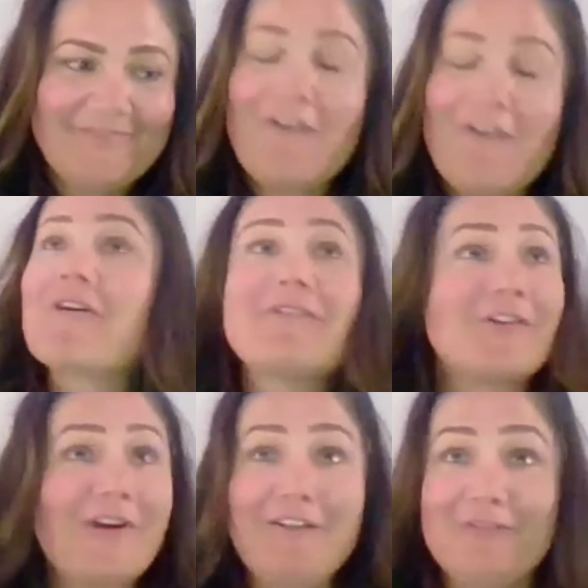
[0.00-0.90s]
Forever
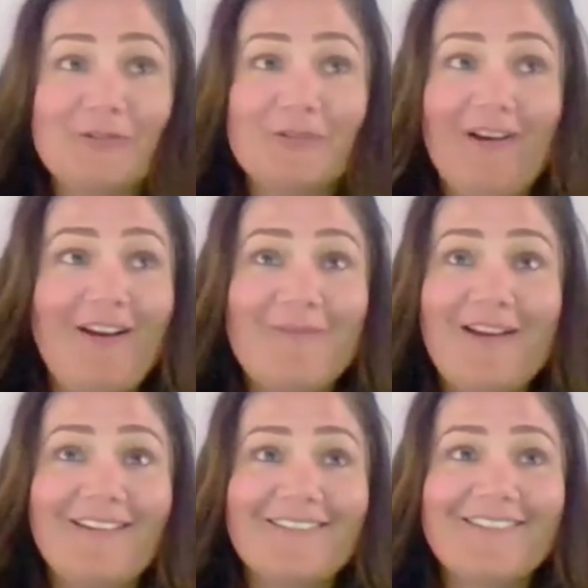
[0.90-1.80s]
grateful. And I'm
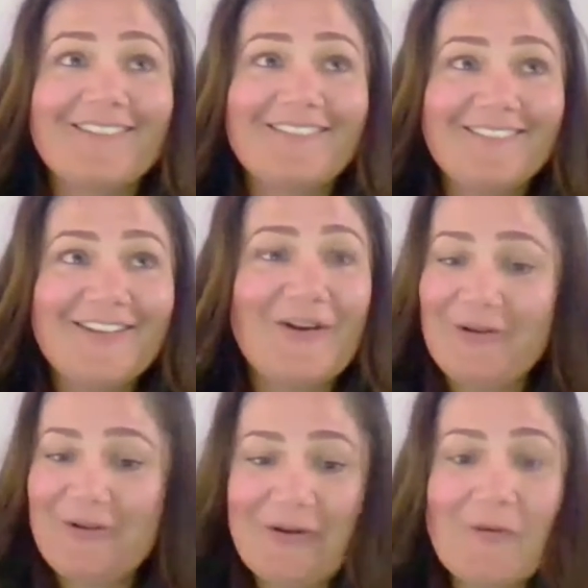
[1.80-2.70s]
like,
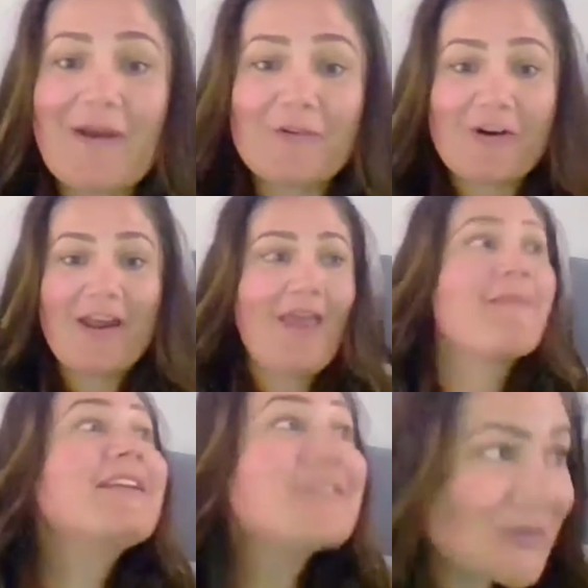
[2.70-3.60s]
whoever I am
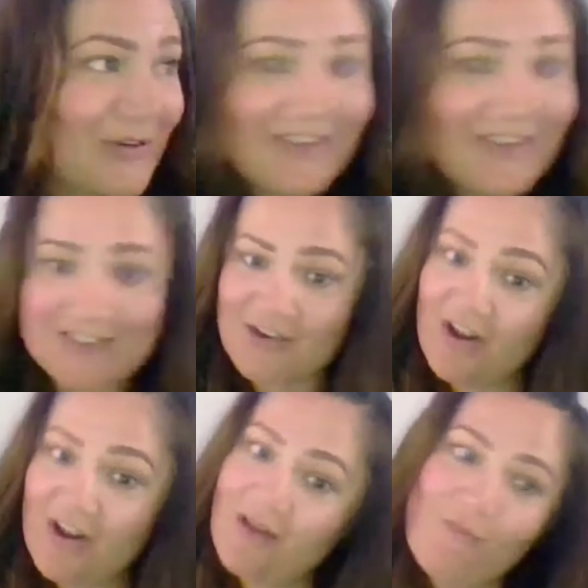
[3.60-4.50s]
in 2 years'
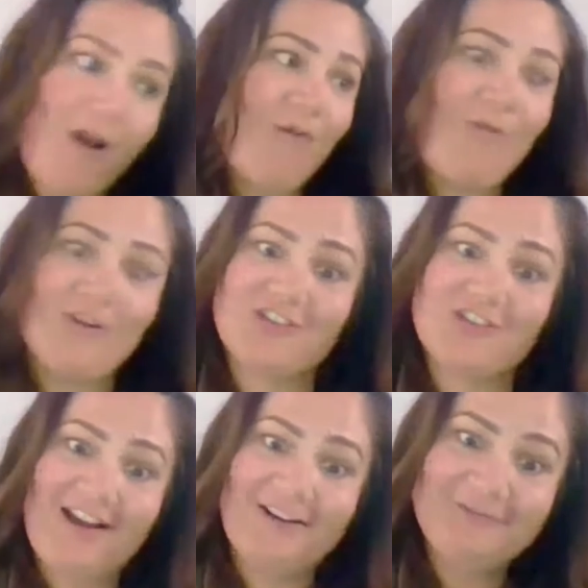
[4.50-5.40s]
time, well, watch
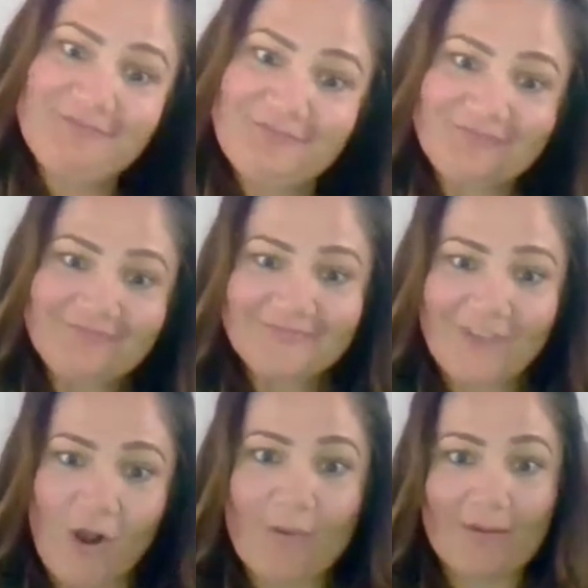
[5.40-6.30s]
out.
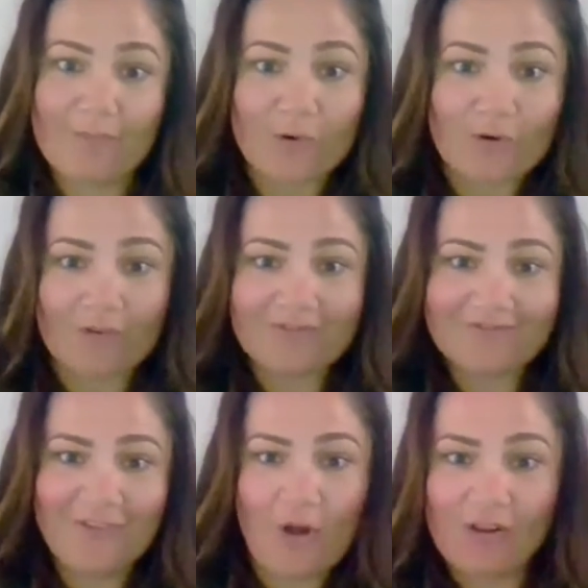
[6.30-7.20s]
I'll be a Brooke
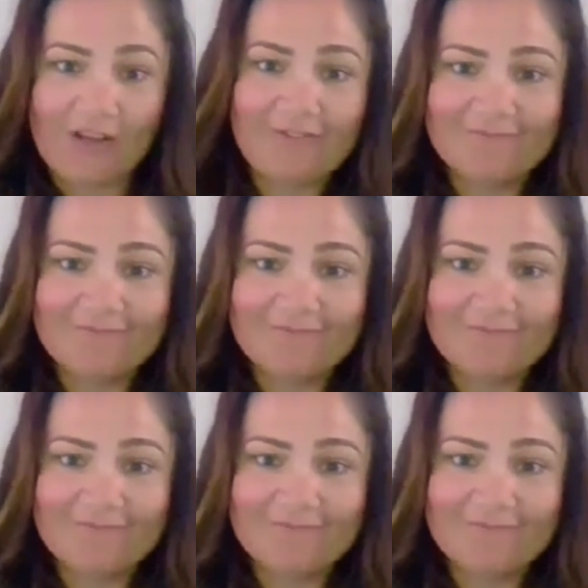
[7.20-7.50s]
Nolly.